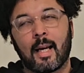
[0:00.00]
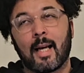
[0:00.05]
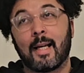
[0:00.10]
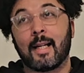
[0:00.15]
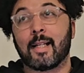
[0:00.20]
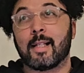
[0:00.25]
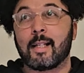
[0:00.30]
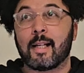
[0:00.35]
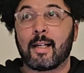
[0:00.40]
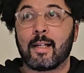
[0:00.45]

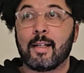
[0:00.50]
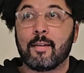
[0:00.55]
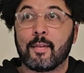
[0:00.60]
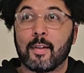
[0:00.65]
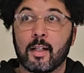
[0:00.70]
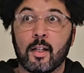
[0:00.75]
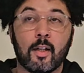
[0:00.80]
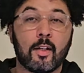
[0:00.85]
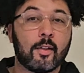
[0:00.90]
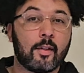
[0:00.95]
and I live
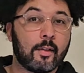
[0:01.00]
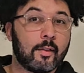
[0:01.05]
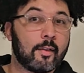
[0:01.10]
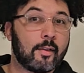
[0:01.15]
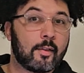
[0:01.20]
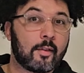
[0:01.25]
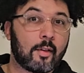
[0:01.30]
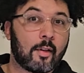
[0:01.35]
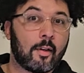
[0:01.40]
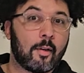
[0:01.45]
in London,
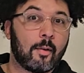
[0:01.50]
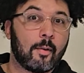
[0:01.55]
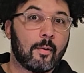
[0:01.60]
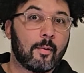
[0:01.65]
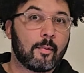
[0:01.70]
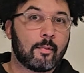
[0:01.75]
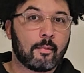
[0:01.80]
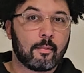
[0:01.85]
so